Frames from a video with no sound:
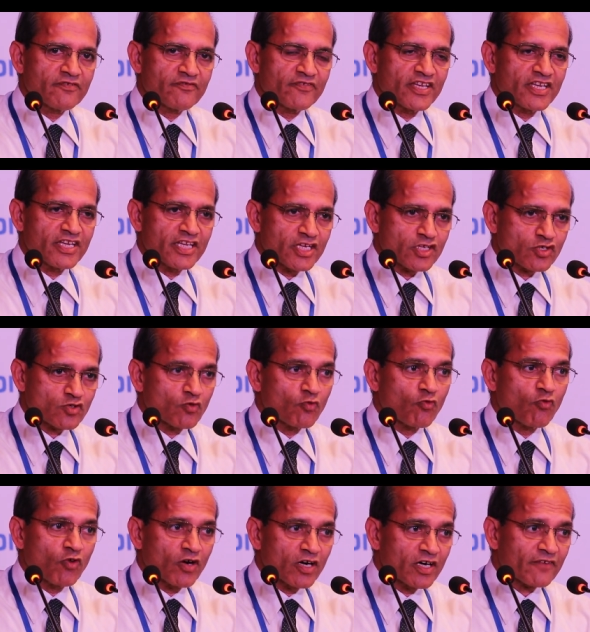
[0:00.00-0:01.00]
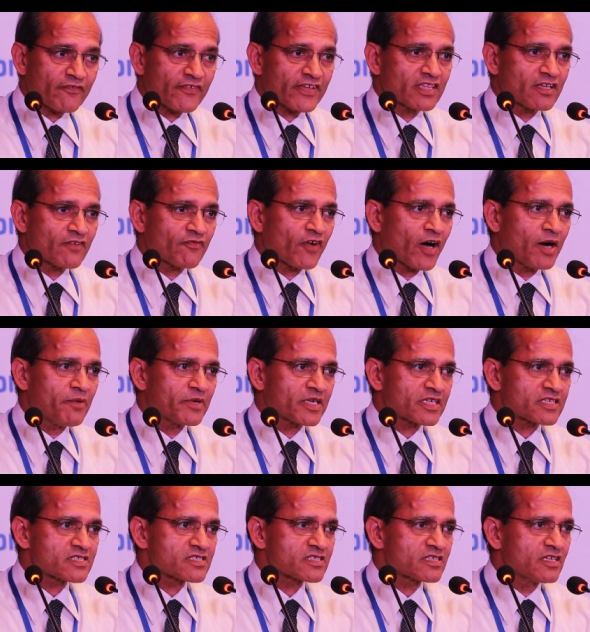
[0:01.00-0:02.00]
We need to work with the
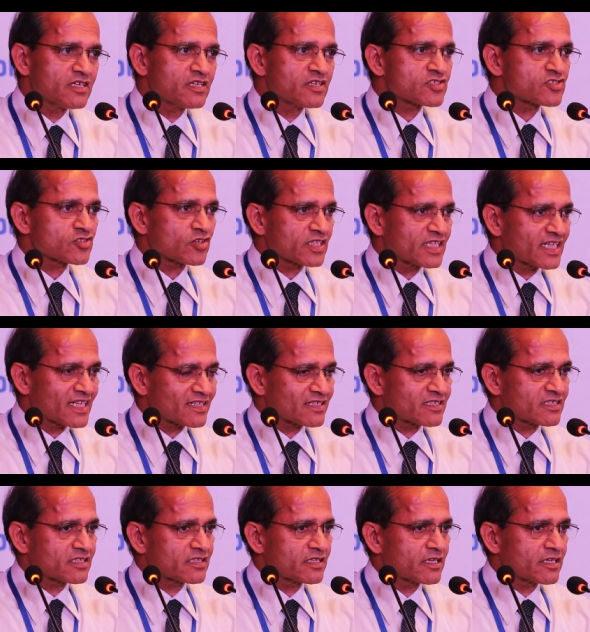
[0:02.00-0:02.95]
farmers so that